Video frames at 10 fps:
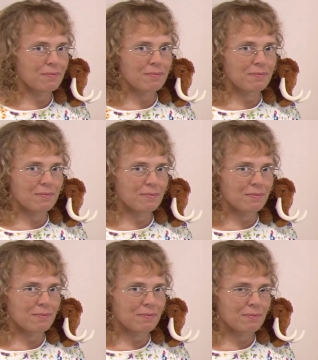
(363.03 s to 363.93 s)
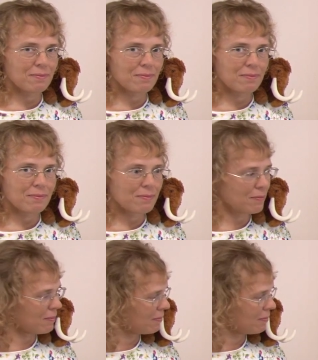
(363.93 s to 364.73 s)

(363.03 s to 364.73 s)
Nobody speaks.